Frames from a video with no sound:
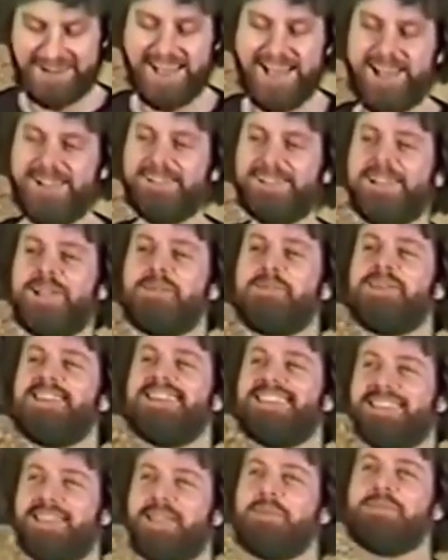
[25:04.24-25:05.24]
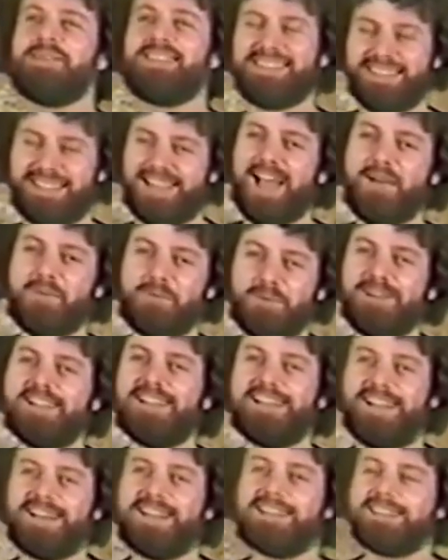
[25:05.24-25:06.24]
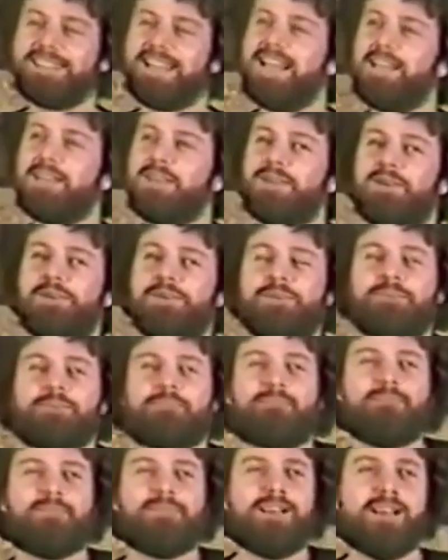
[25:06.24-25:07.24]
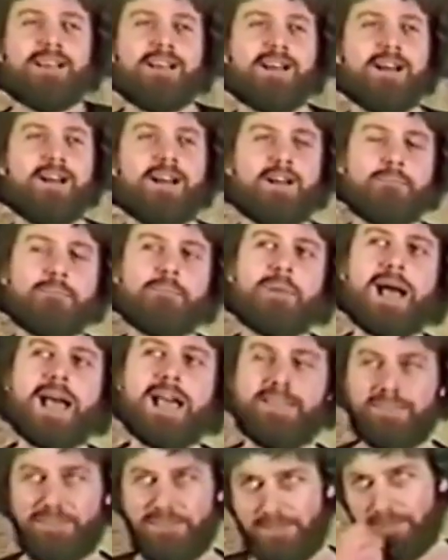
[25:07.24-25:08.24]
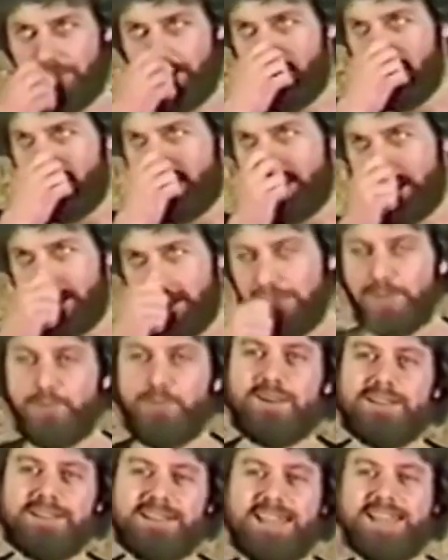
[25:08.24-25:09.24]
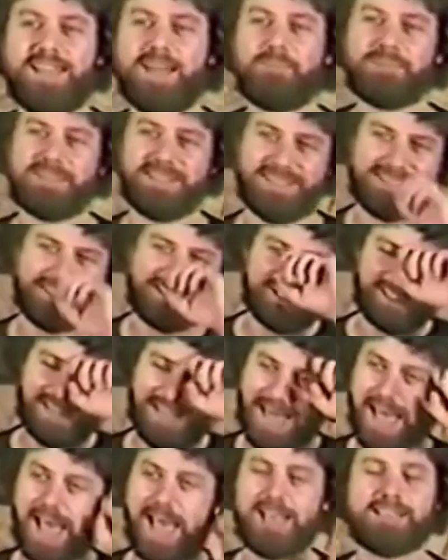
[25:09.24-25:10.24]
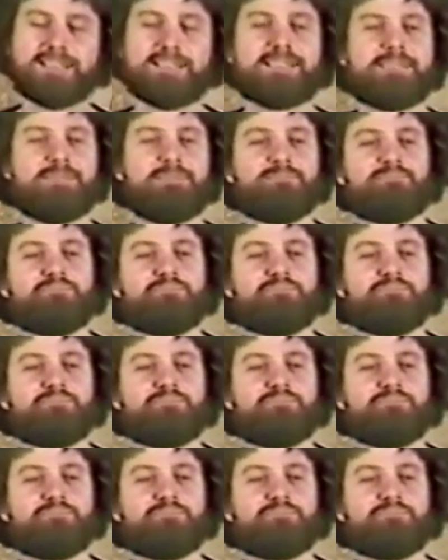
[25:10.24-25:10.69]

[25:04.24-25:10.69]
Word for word: Now let me let me I really got to tell you by let me tell you what led up to this class.